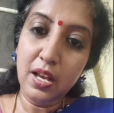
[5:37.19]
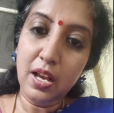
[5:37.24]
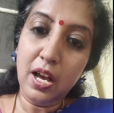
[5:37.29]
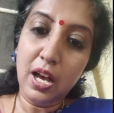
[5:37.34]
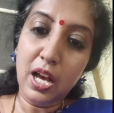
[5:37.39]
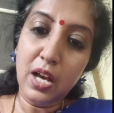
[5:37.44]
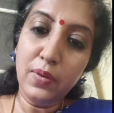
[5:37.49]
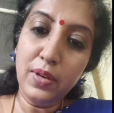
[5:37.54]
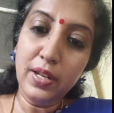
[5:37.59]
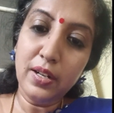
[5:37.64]

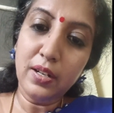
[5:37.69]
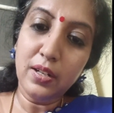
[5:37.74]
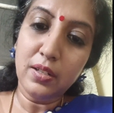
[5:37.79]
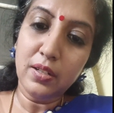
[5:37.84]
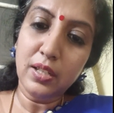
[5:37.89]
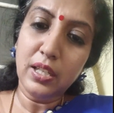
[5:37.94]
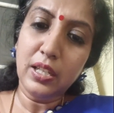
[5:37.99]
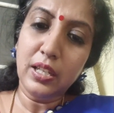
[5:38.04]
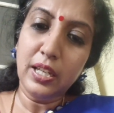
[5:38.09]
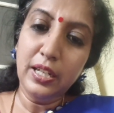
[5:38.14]
Our
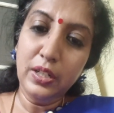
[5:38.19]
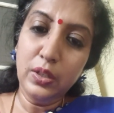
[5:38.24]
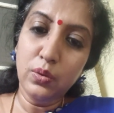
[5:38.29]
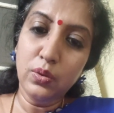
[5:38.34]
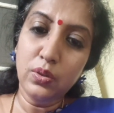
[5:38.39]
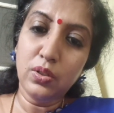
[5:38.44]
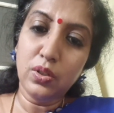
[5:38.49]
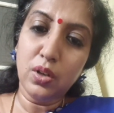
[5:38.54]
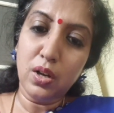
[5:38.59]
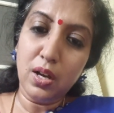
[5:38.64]

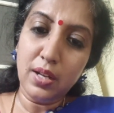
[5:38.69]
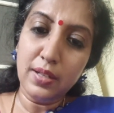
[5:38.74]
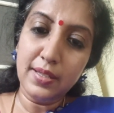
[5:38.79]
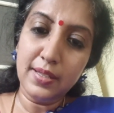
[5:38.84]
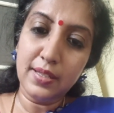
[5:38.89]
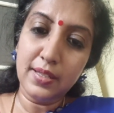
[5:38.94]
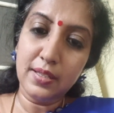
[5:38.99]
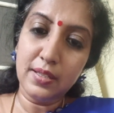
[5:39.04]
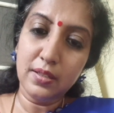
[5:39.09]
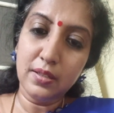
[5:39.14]
Hindu
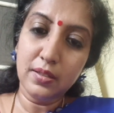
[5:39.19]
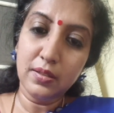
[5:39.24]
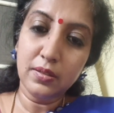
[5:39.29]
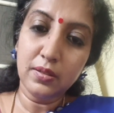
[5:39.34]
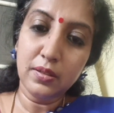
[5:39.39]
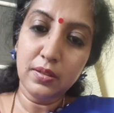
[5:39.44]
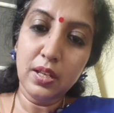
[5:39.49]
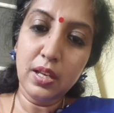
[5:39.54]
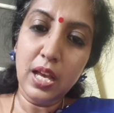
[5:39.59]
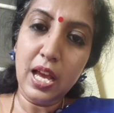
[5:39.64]
gods
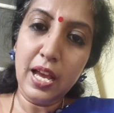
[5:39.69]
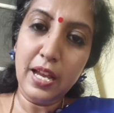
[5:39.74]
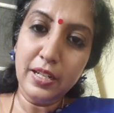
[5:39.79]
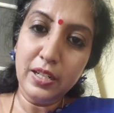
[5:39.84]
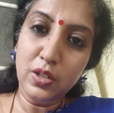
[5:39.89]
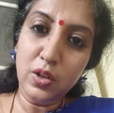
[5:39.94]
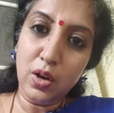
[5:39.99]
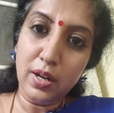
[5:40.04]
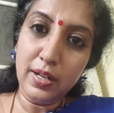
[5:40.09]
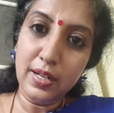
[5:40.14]
and
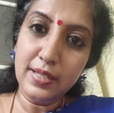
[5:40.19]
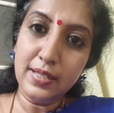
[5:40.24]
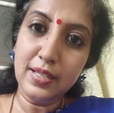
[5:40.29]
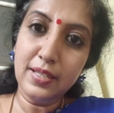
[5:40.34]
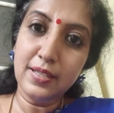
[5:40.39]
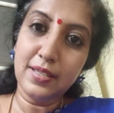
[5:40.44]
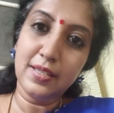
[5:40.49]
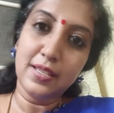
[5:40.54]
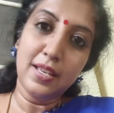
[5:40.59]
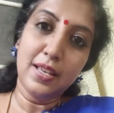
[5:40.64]

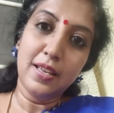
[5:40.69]
goddesses